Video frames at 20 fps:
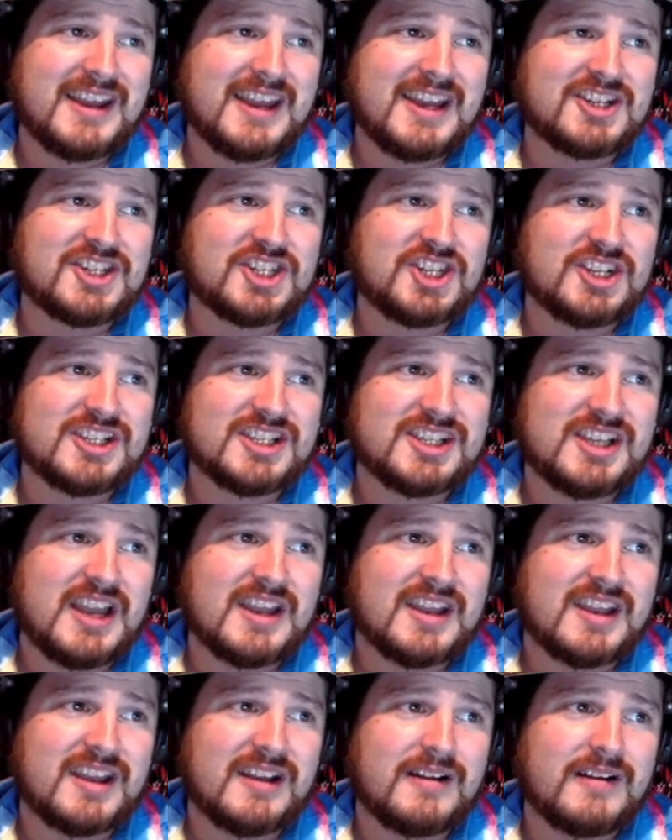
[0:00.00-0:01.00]
It's just,
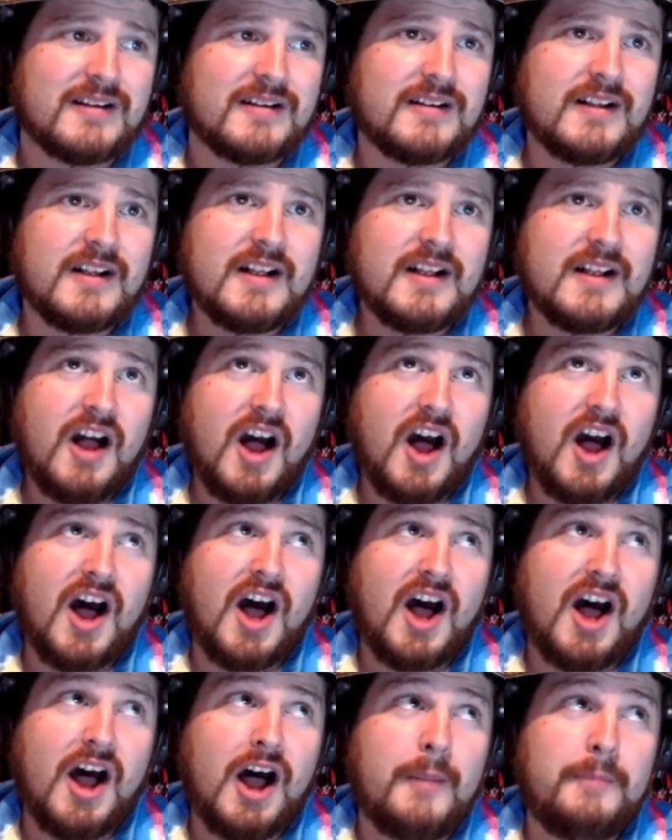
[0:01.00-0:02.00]
like,
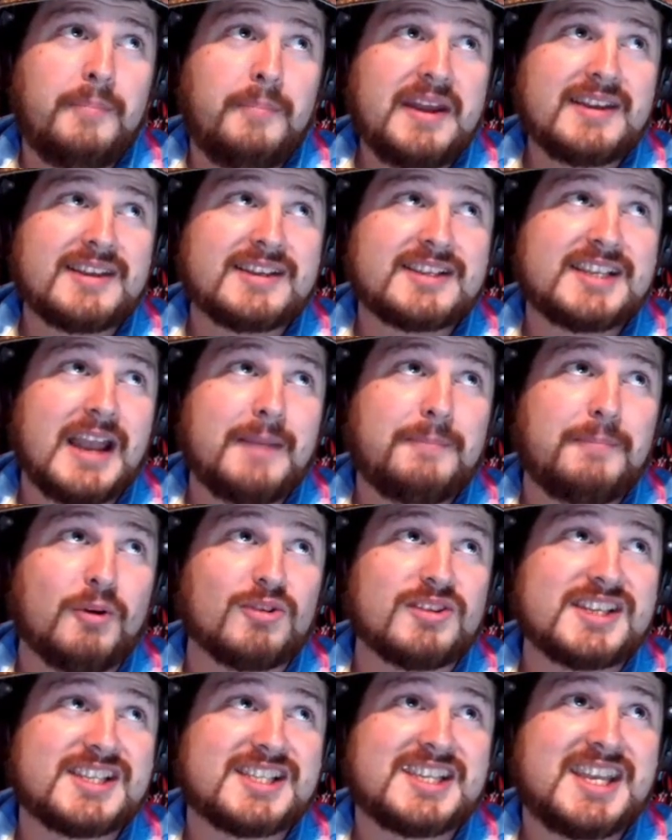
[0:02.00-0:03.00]
uh, a big example,
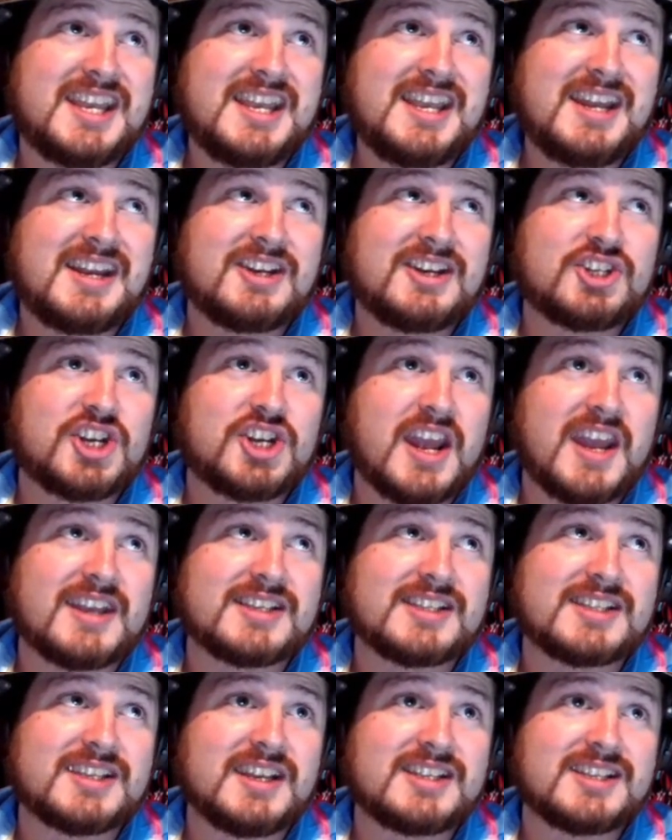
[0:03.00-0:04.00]
the skiing
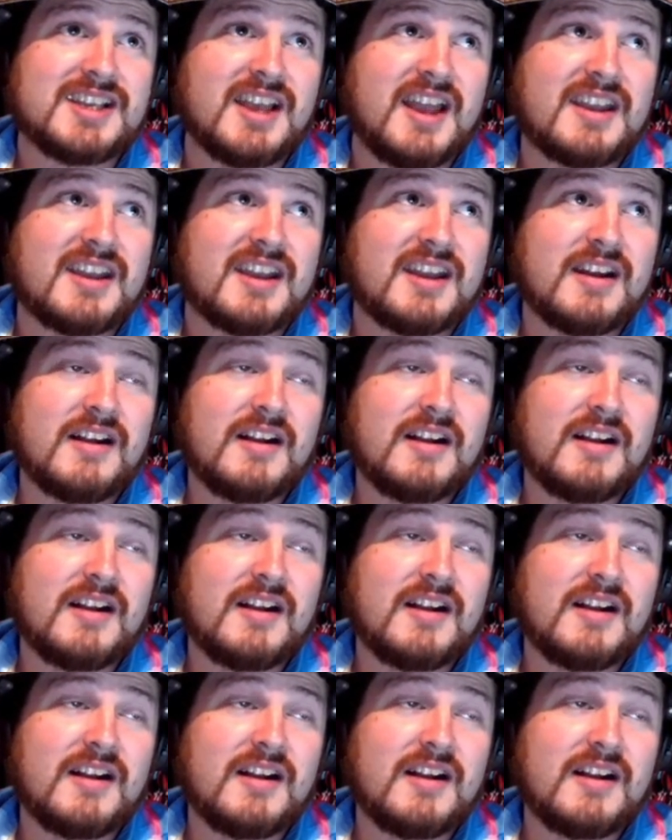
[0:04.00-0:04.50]
chase. It's like,